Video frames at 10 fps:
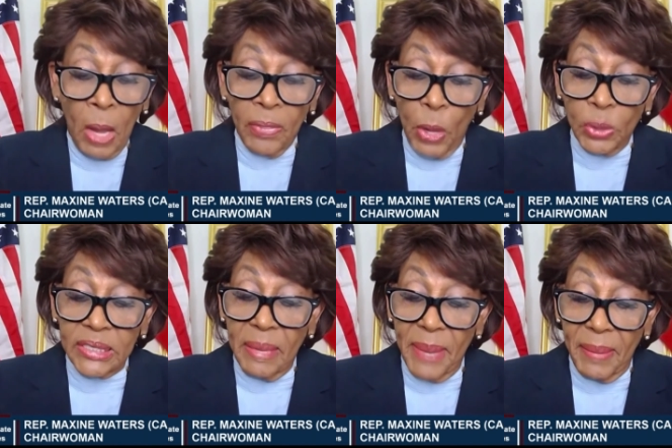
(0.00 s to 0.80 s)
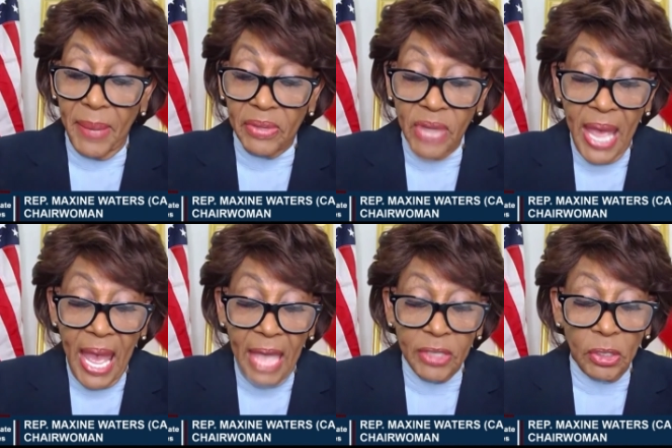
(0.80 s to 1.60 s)
on those commitments
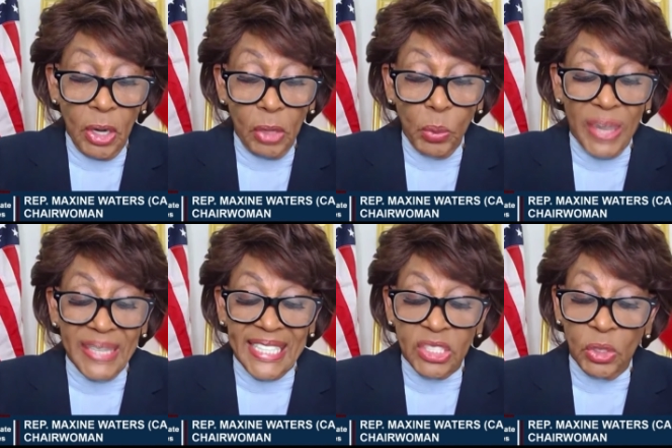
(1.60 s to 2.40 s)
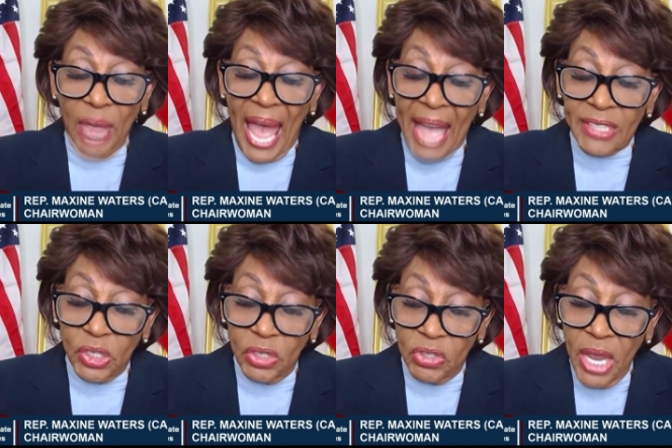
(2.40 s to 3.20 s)
and to learn what additional
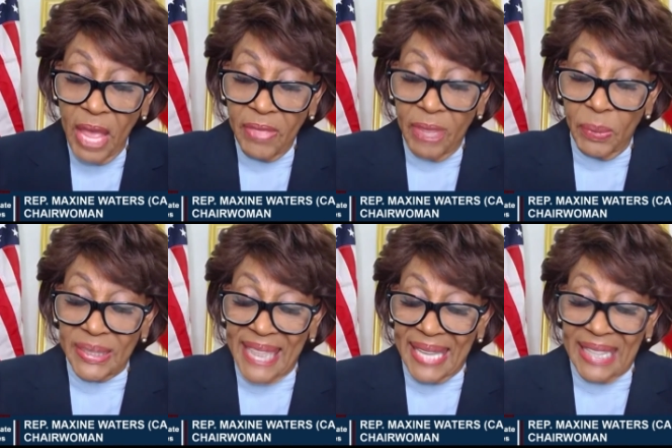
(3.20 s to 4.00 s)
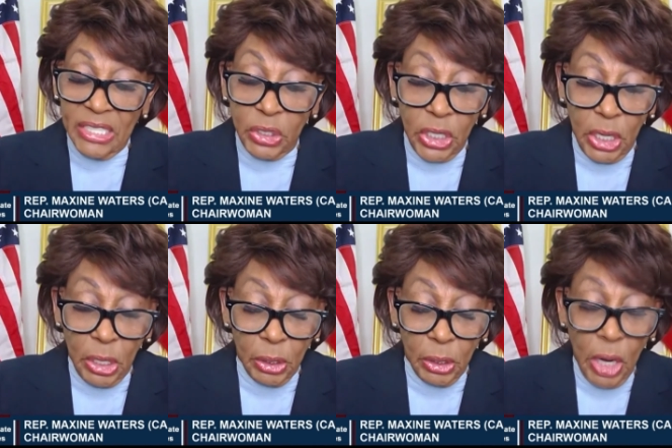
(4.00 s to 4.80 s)
actions they will take this
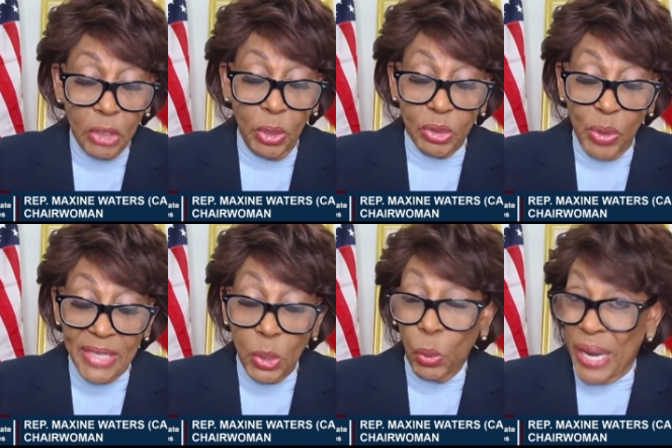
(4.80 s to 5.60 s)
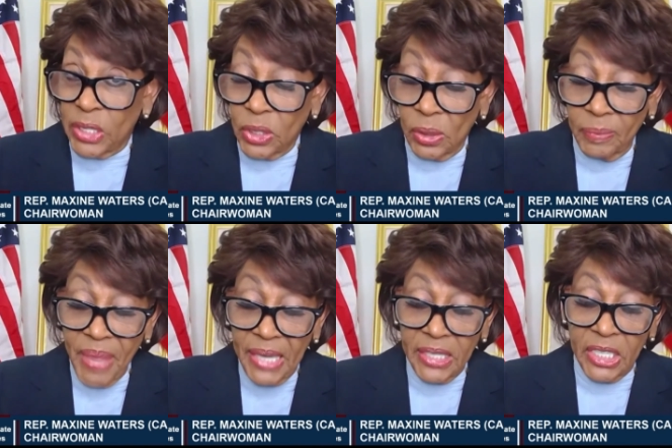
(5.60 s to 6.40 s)
year to address racial
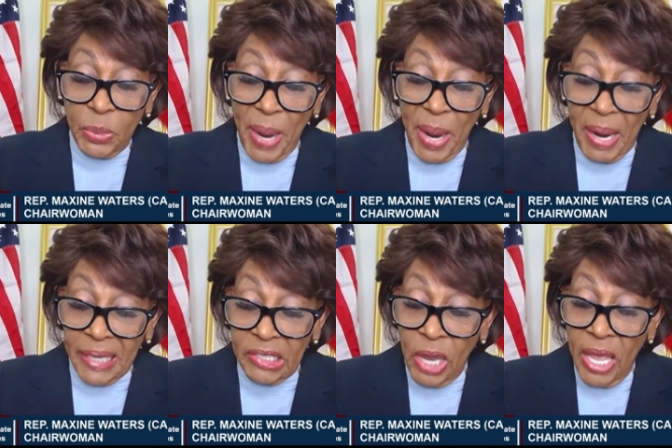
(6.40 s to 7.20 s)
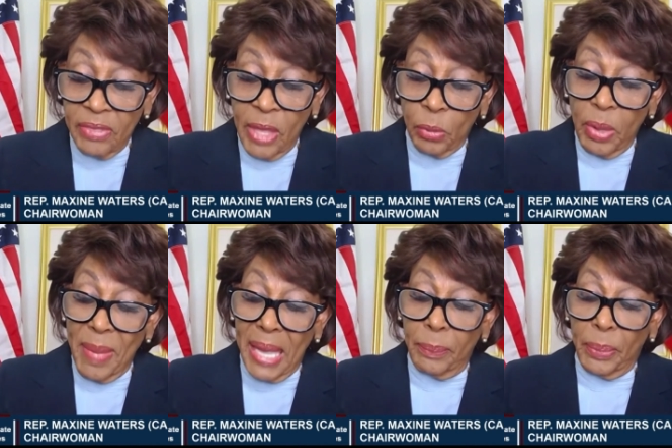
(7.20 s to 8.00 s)
disparities that
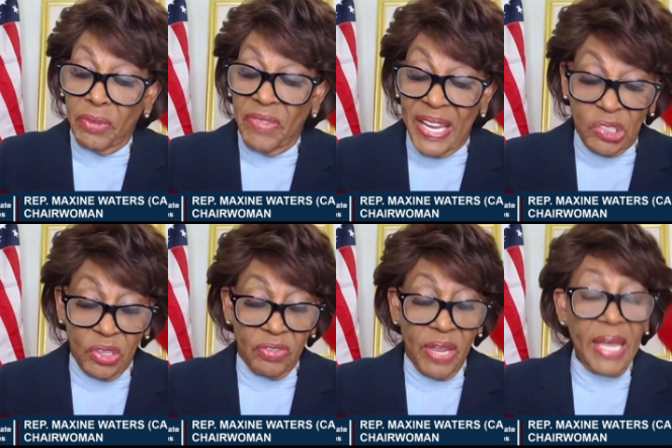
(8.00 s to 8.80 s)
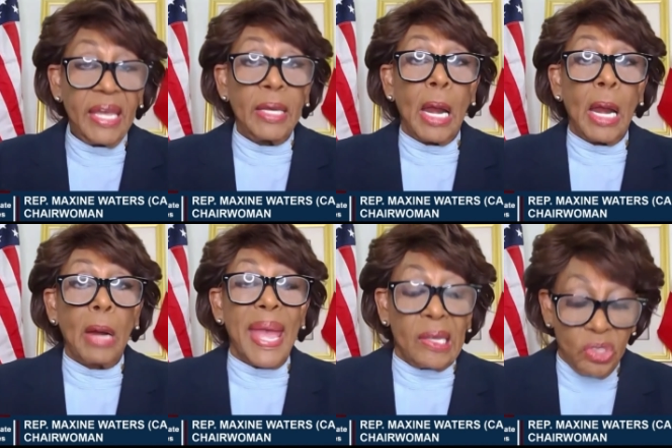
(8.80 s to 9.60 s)
remain pervasive in our
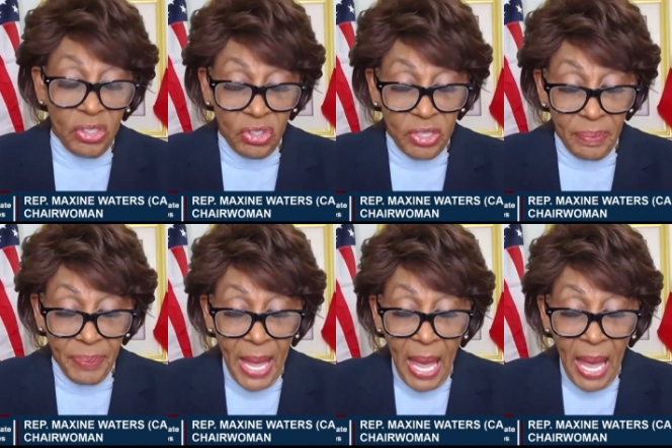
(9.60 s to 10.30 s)
banking system.